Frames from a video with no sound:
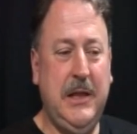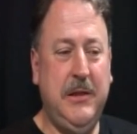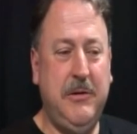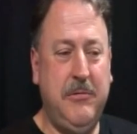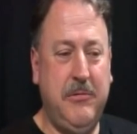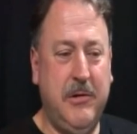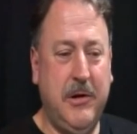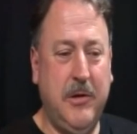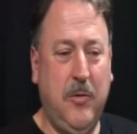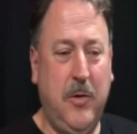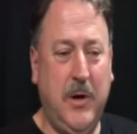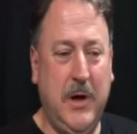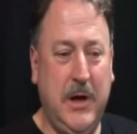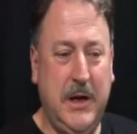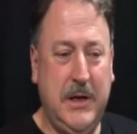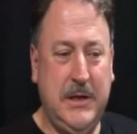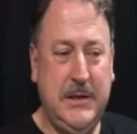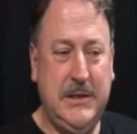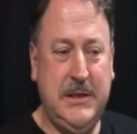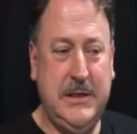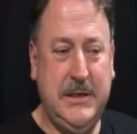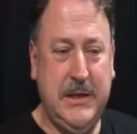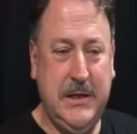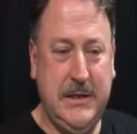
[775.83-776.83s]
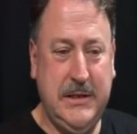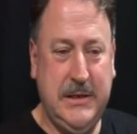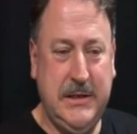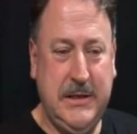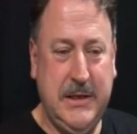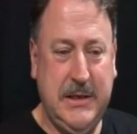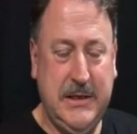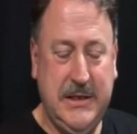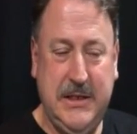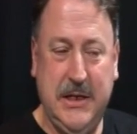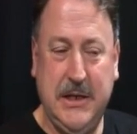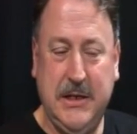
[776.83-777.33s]
the required
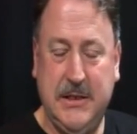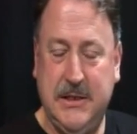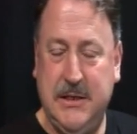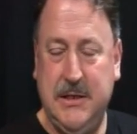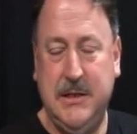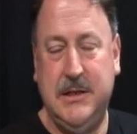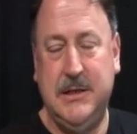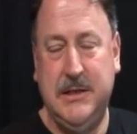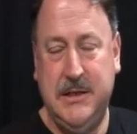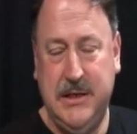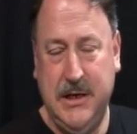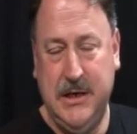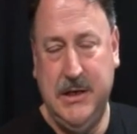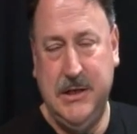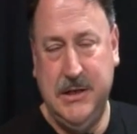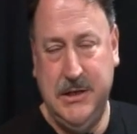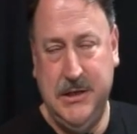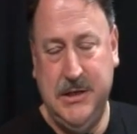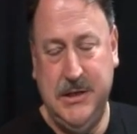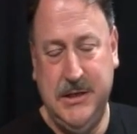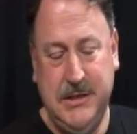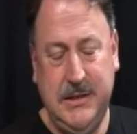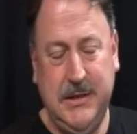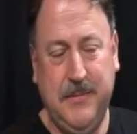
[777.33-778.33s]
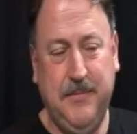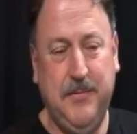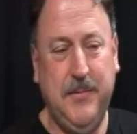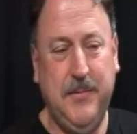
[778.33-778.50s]
six signatures,